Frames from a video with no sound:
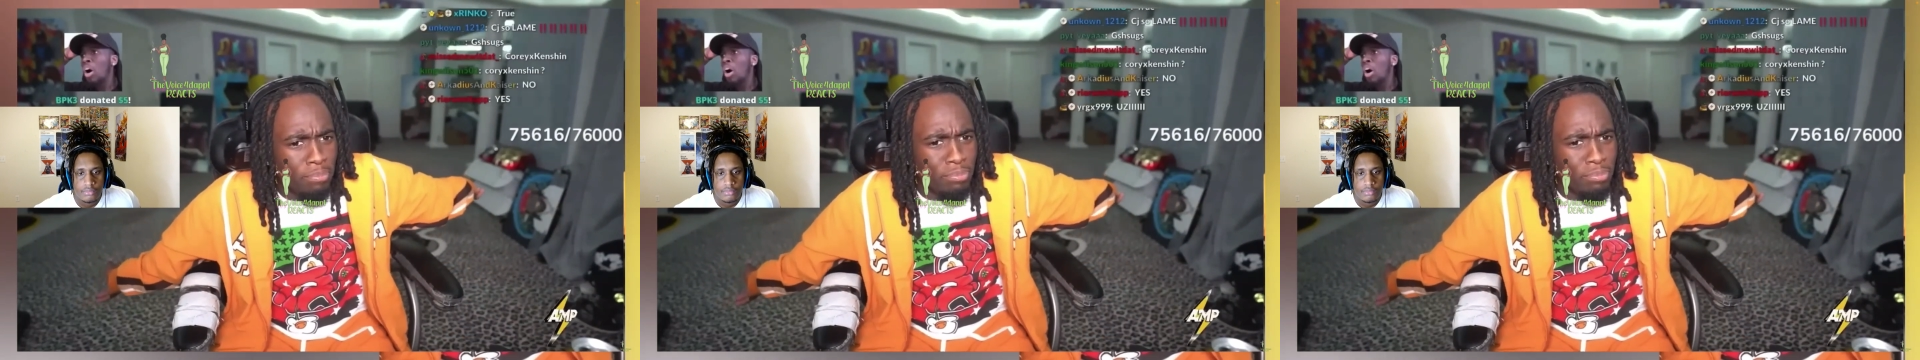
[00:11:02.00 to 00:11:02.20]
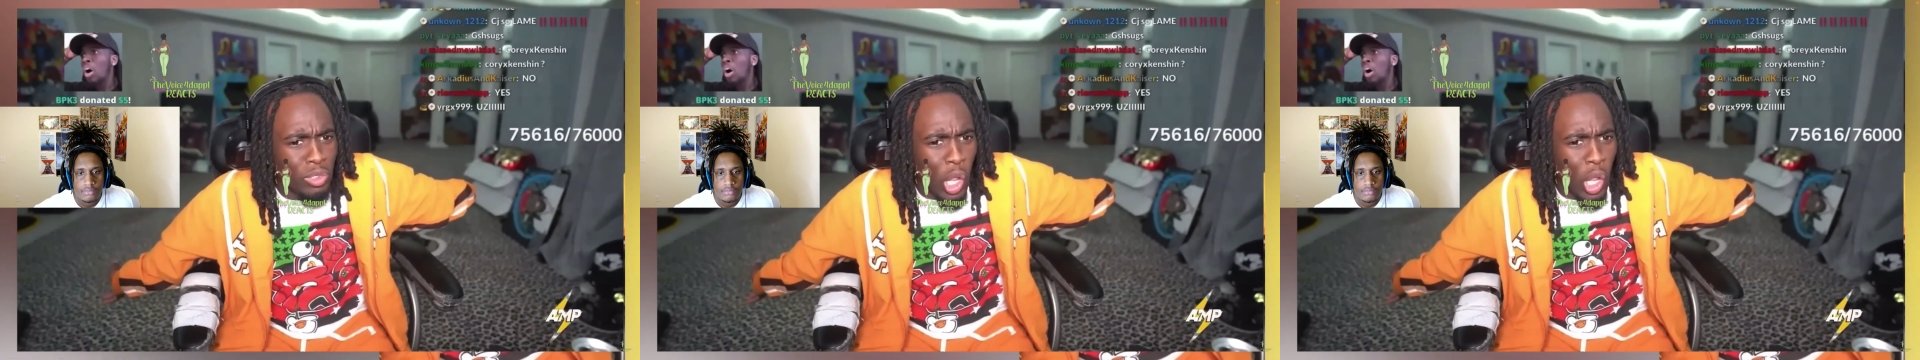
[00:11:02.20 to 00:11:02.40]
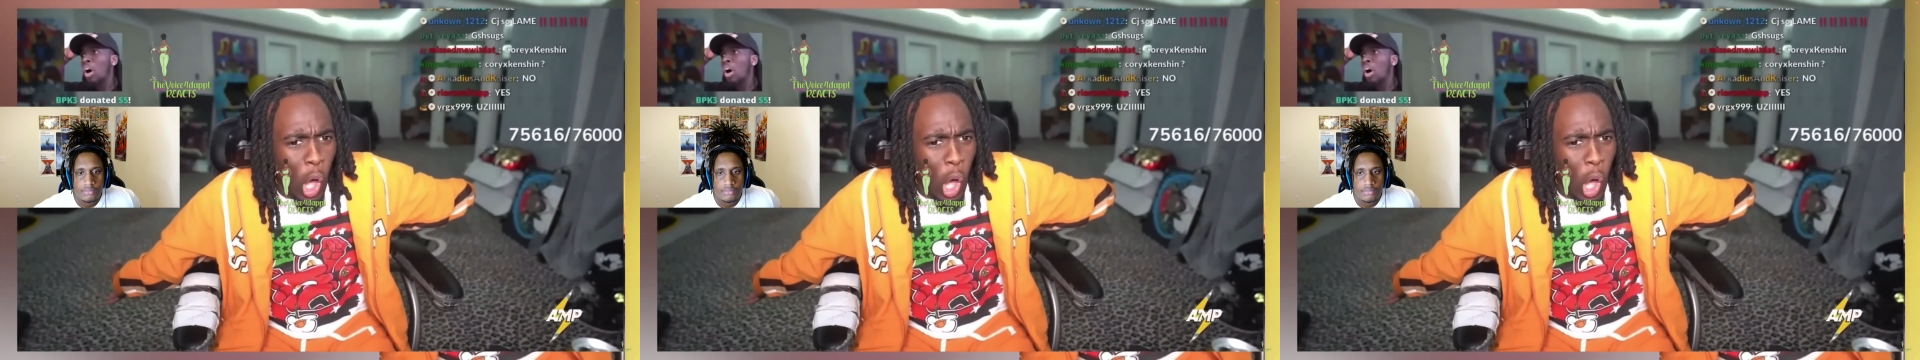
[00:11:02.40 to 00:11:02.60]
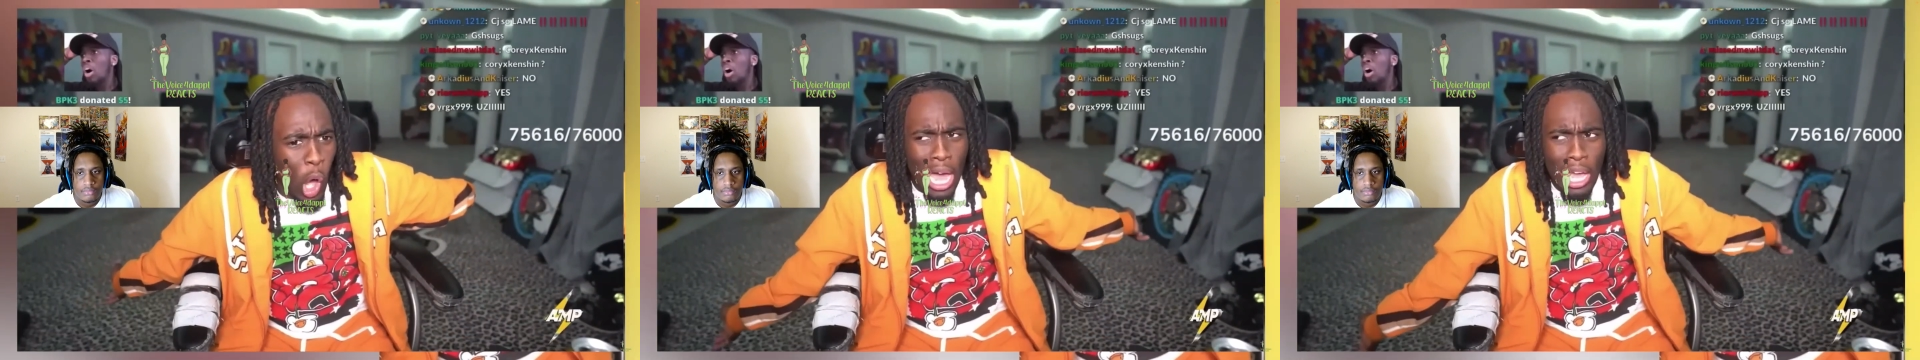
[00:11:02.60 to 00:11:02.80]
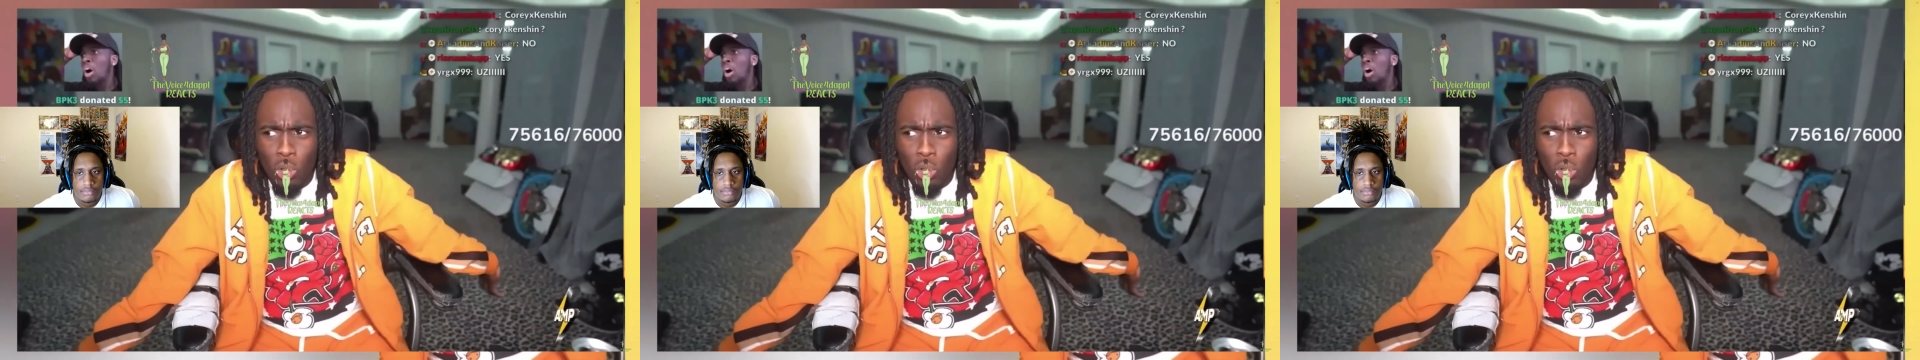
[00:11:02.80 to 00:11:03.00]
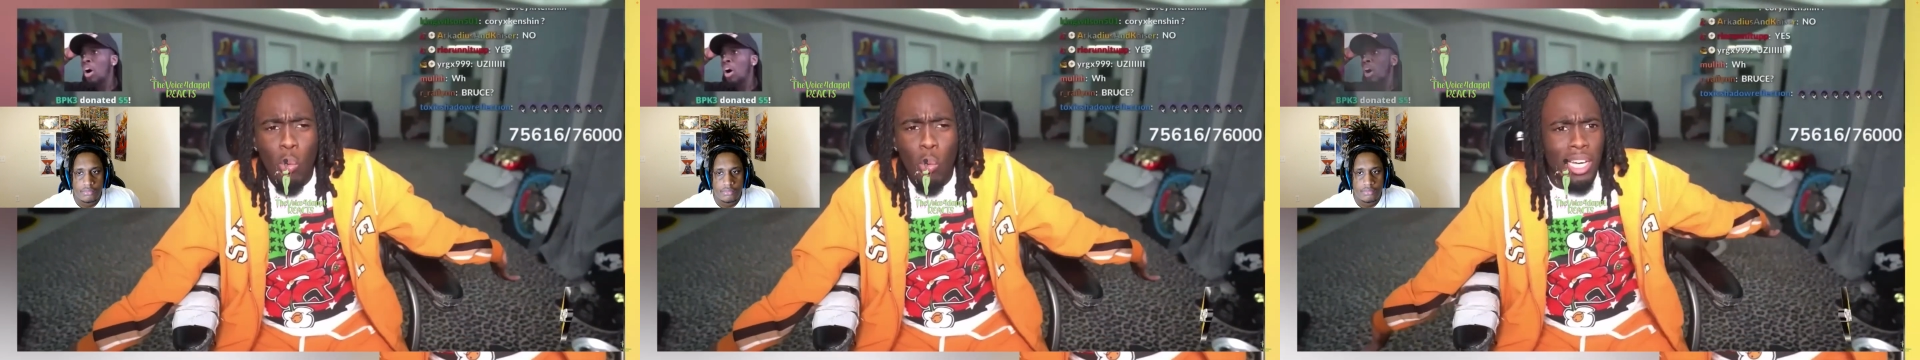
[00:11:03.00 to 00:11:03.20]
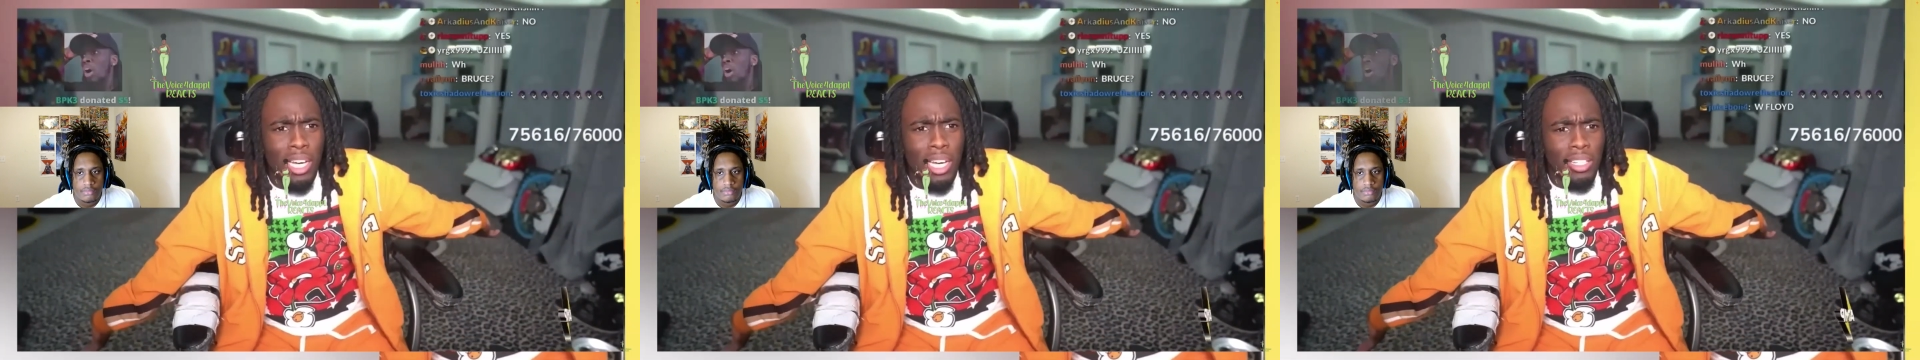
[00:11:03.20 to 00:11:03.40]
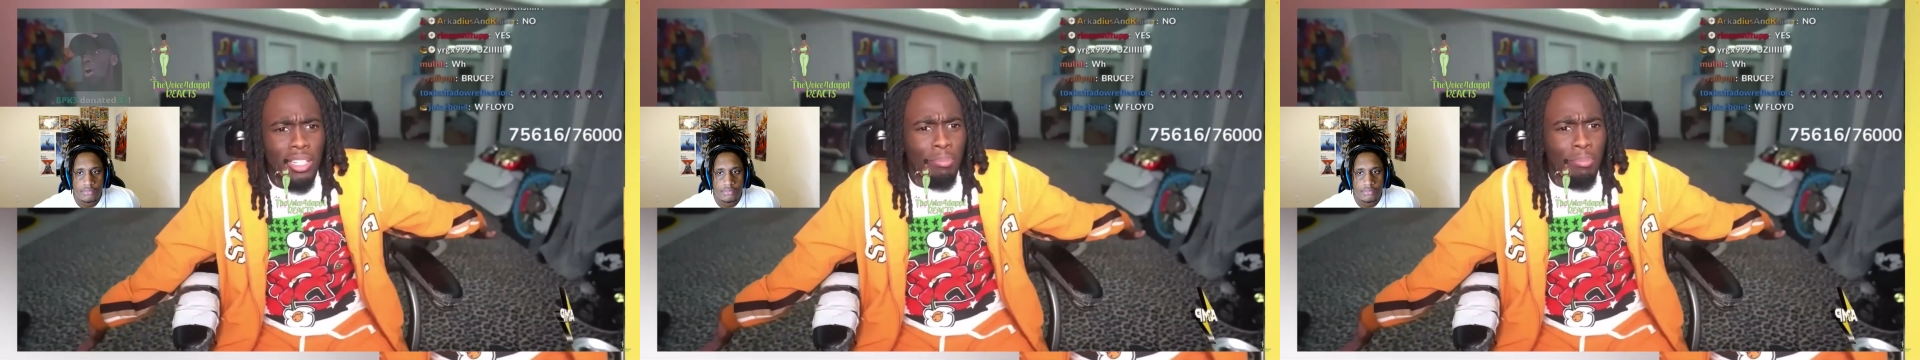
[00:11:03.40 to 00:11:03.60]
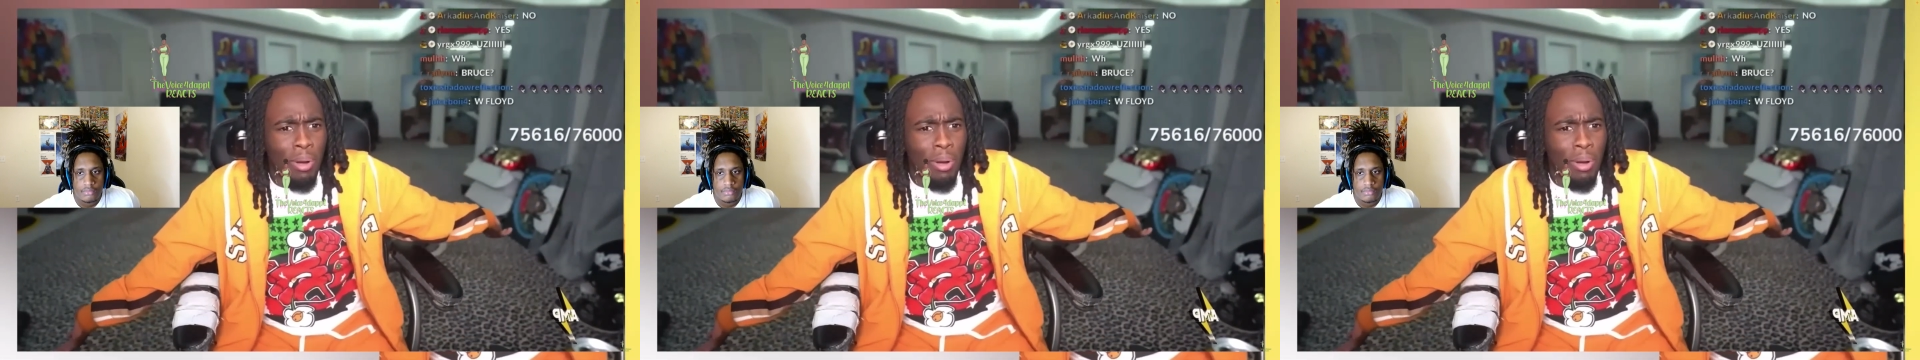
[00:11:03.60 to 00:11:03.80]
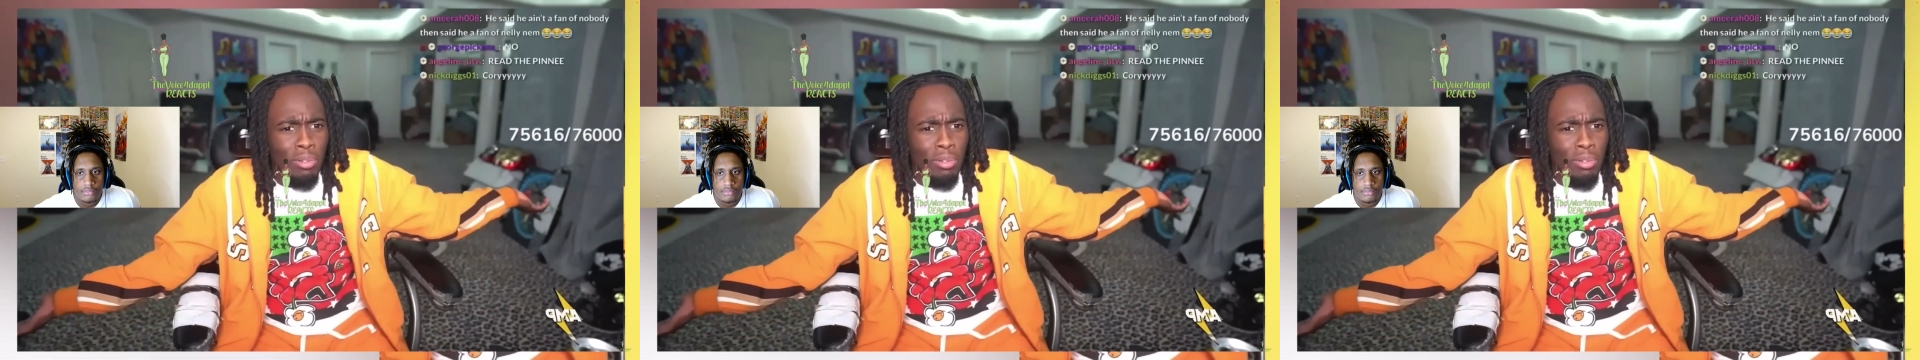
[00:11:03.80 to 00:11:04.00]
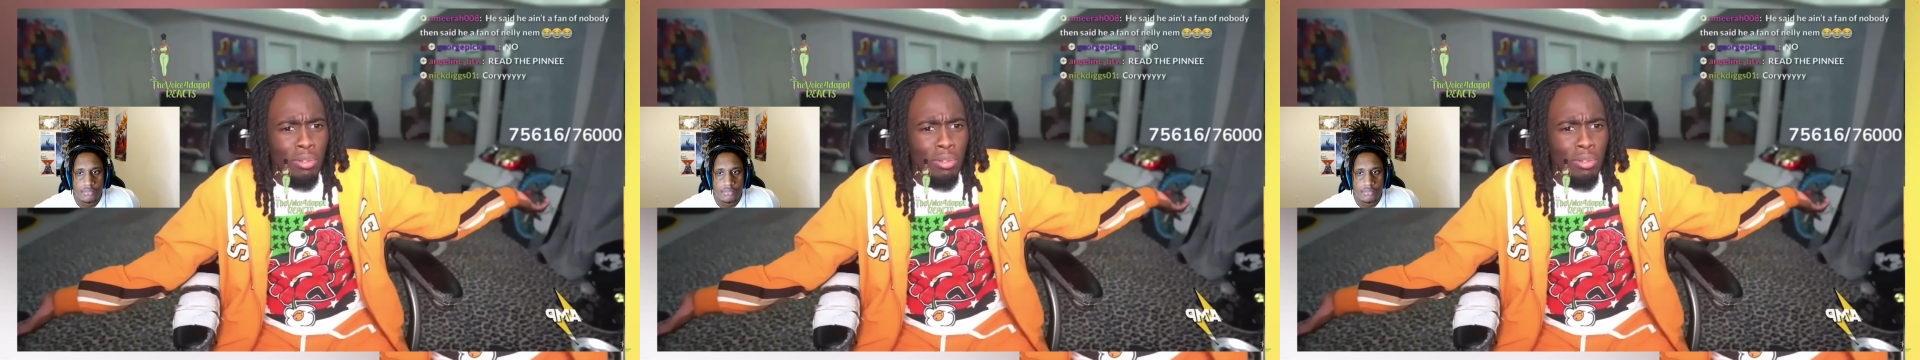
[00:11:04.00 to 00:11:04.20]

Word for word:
Speaker 1: No, y'all don't know each other, bro.